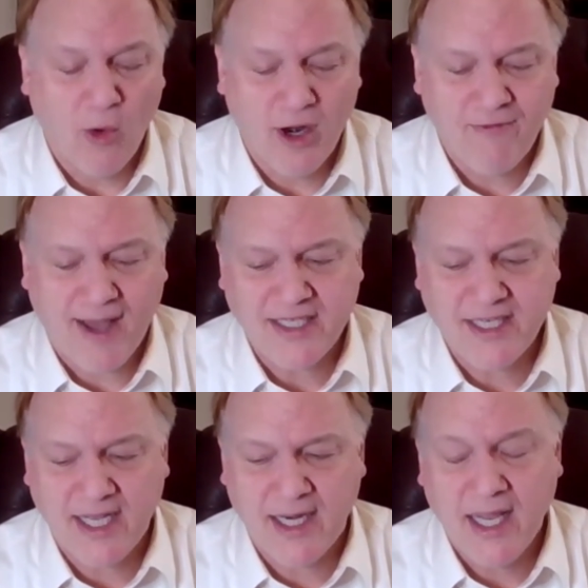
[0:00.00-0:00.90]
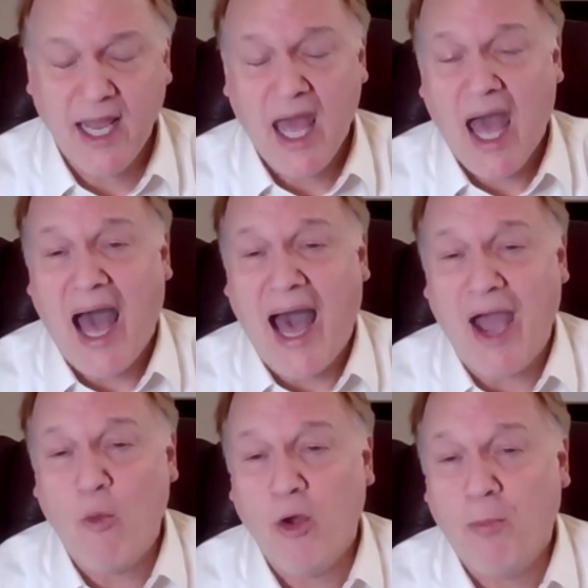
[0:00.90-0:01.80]
What if I said,
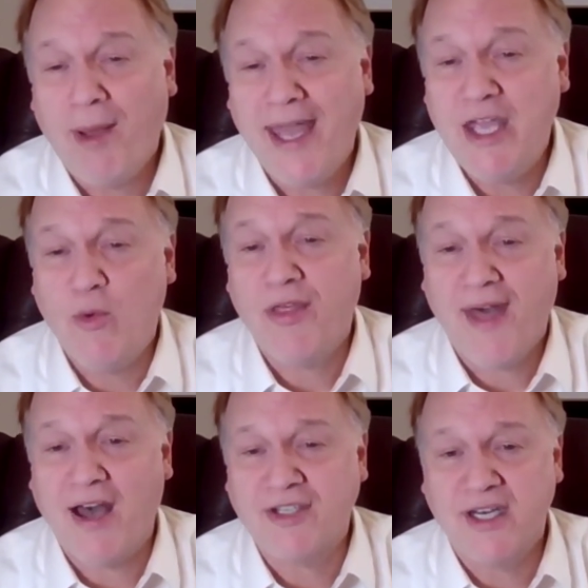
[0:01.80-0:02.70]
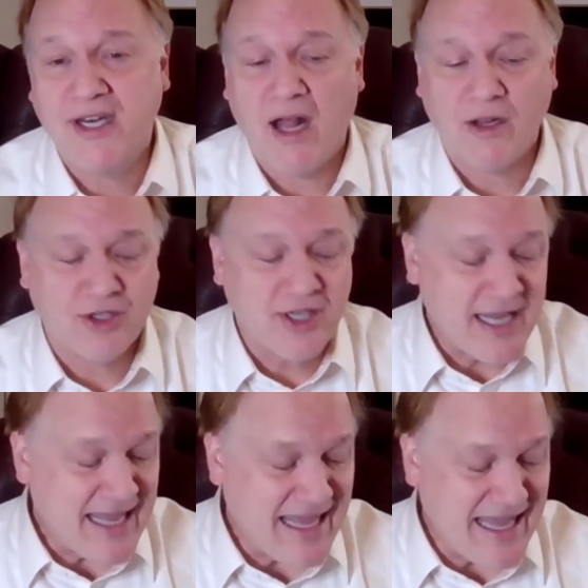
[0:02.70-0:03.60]
I will pay you $1,000
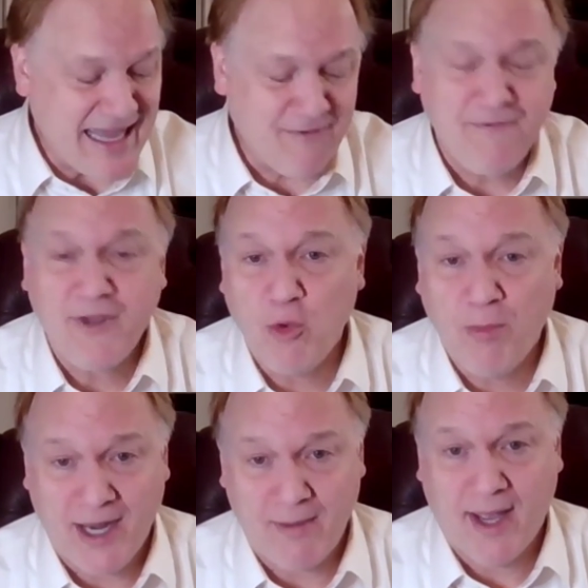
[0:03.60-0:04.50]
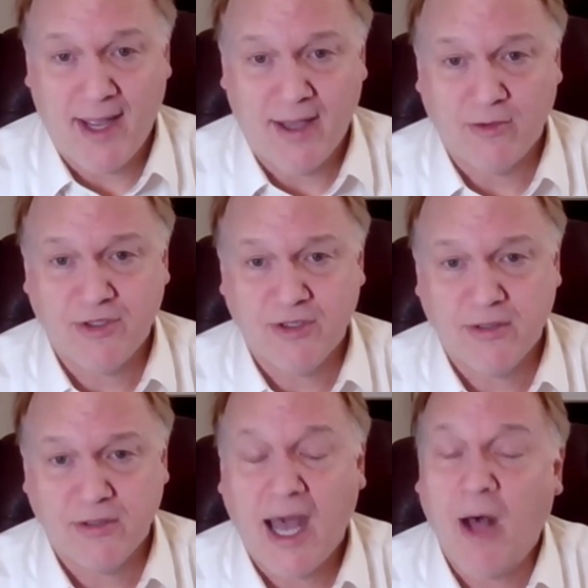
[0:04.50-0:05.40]
if you paint my house.